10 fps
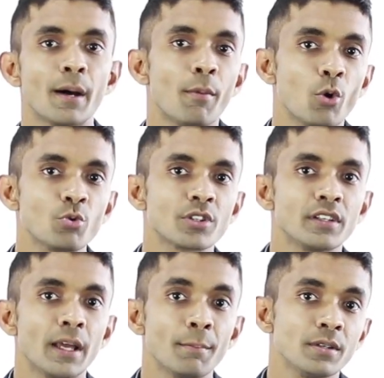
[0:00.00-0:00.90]

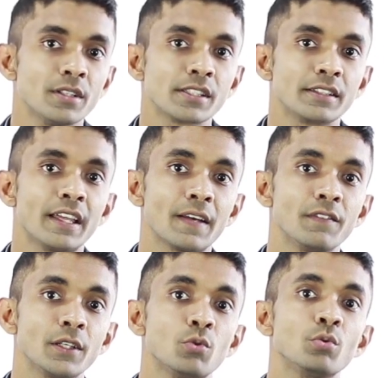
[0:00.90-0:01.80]
about numbers that
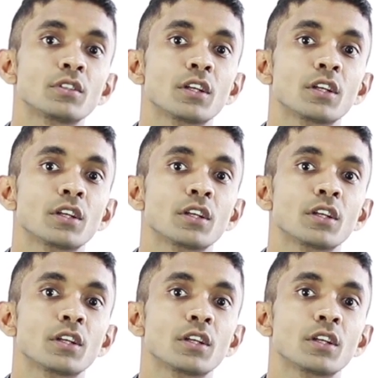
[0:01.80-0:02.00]
we could